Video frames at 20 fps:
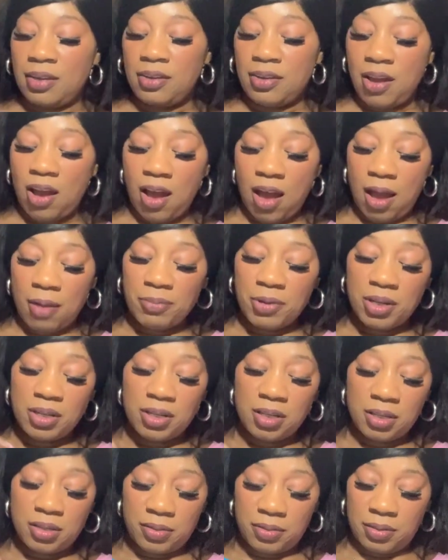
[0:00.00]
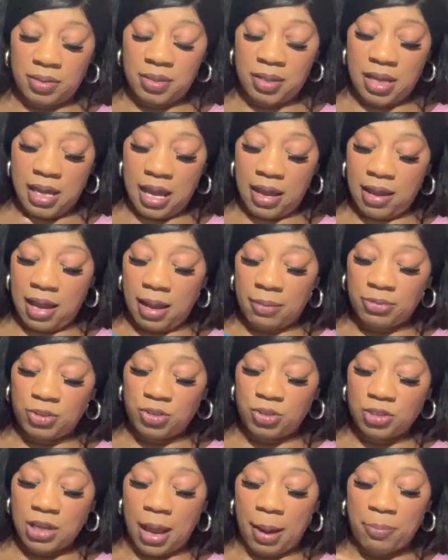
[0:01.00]
Y'all, I'm gonna, I, I'm,
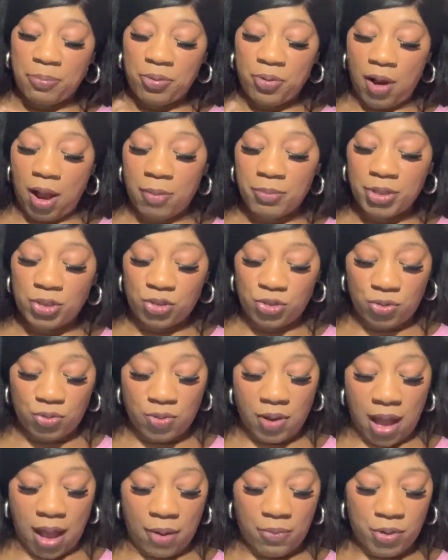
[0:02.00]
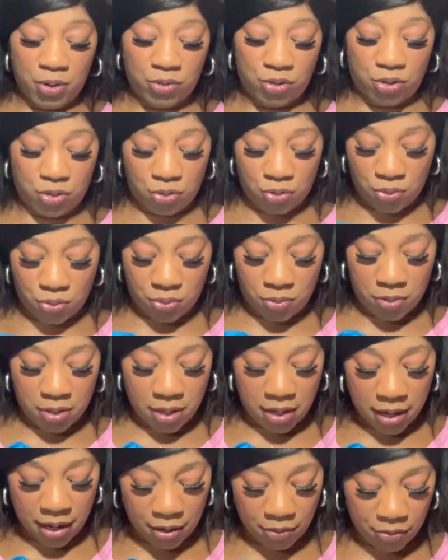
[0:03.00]
I promise you, I will do
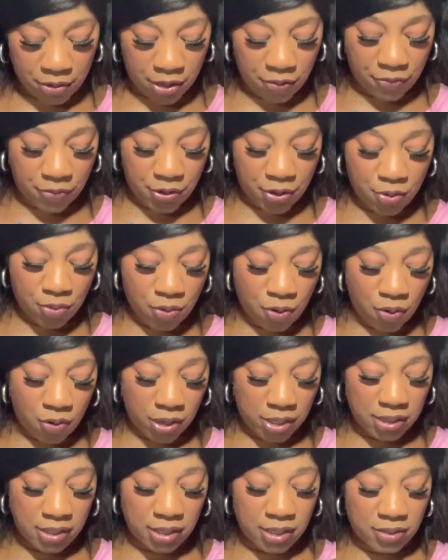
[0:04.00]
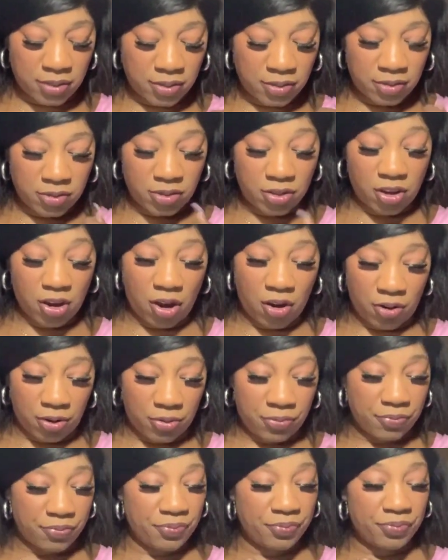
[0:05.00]
a review on this skirt.